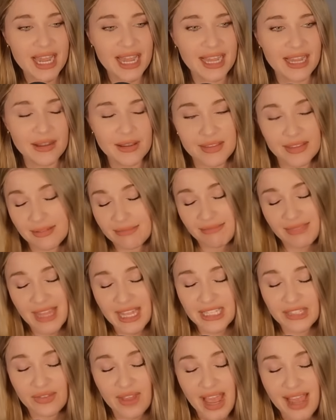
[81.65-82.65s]

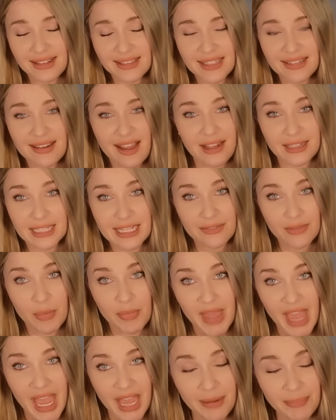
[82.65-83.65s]
That's valid. I'll give him
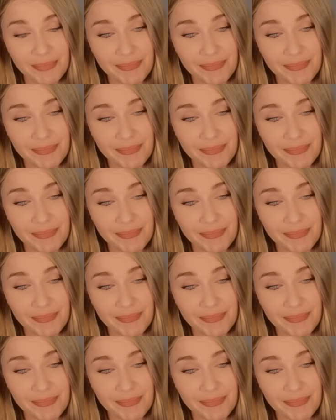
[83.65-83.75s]
that.